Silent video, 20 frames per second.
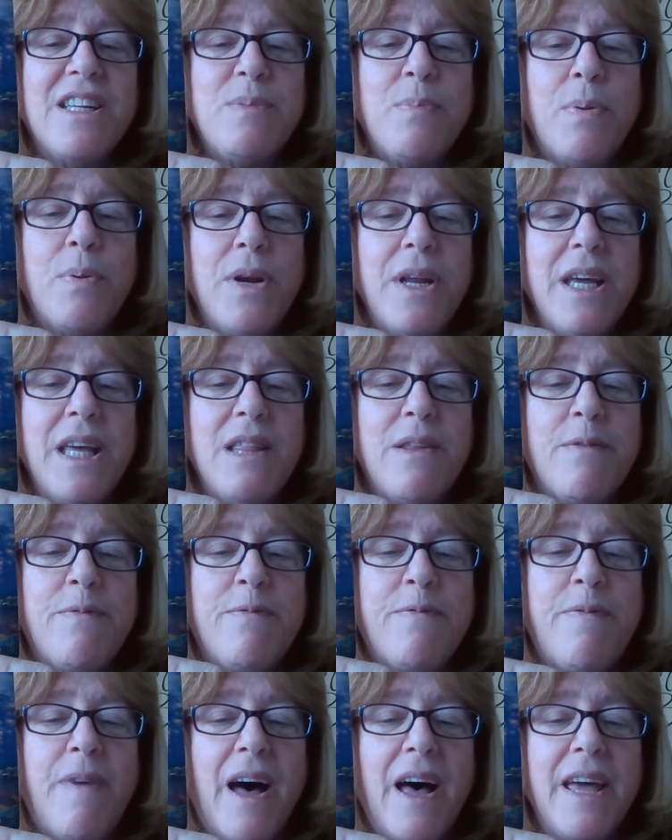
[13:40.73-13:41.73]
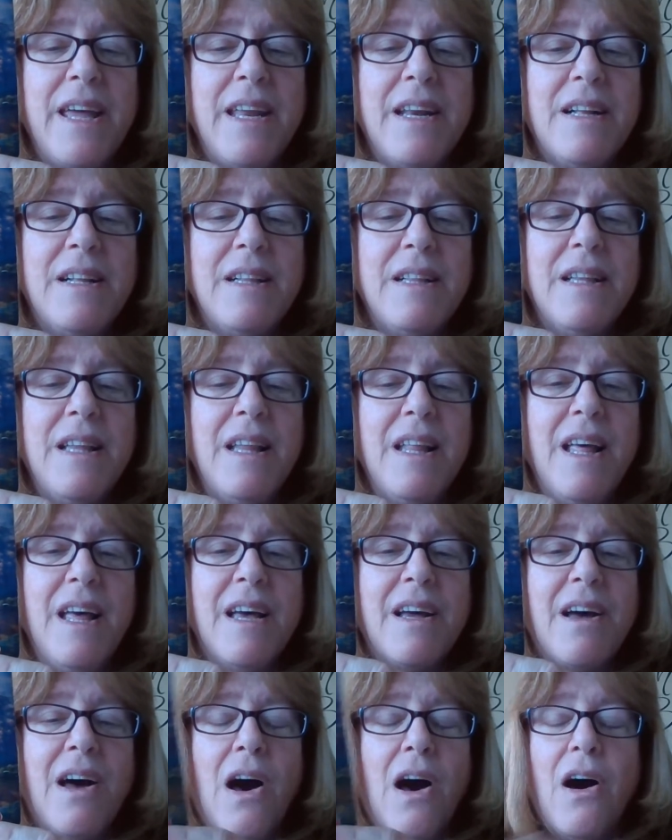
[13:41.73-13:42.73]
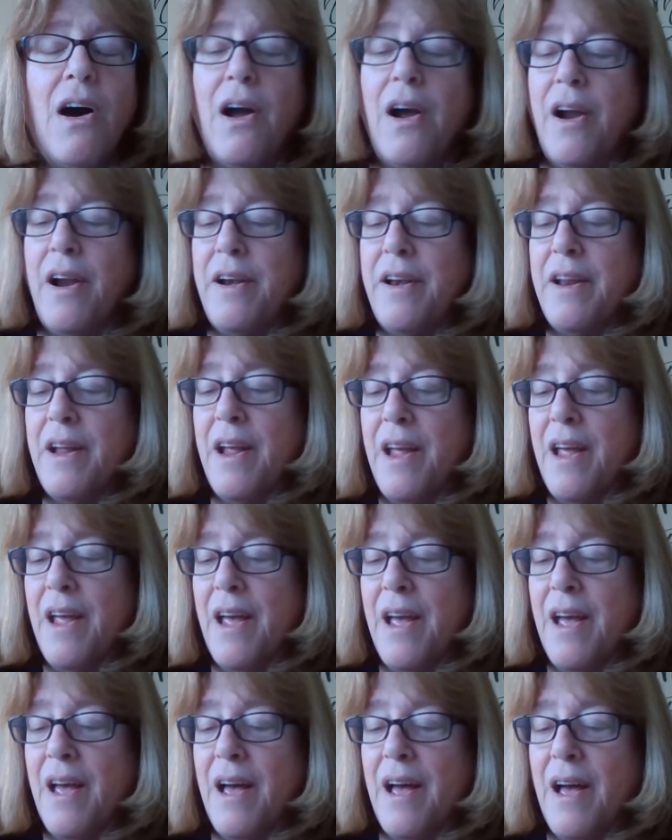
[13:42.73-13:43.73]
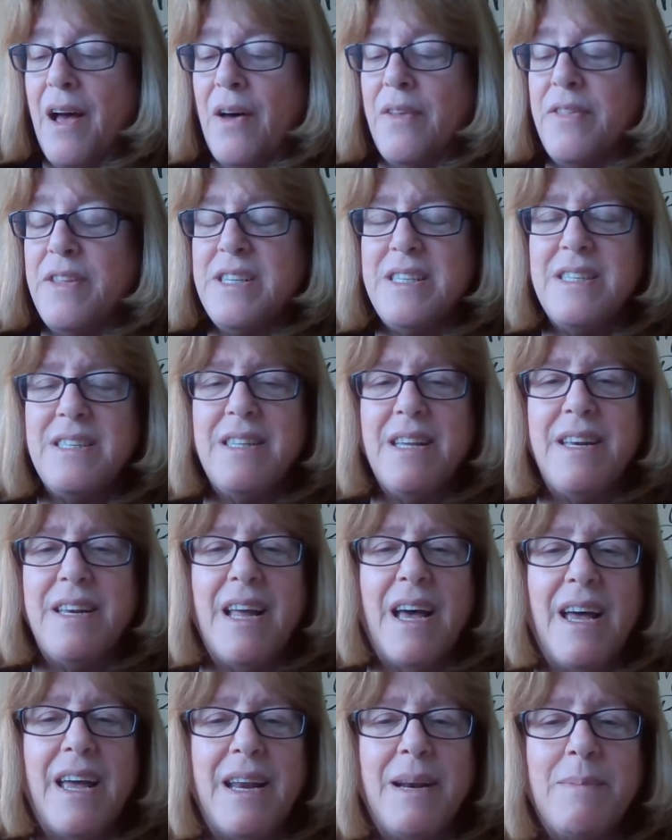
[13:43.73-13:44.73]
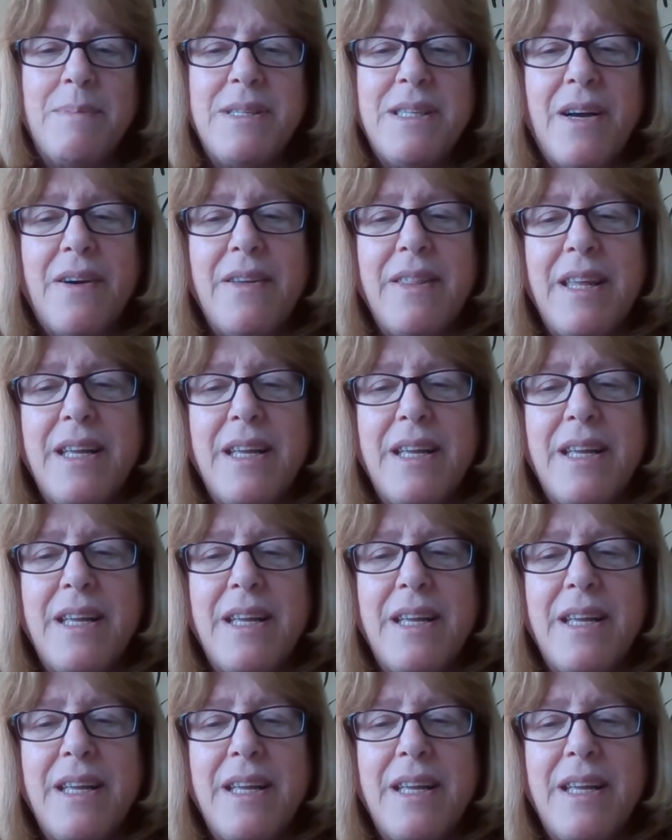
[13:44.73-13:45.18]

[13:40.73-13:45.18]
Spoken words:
It's putting in the final card. Oh, this is the 9. I'm sorry.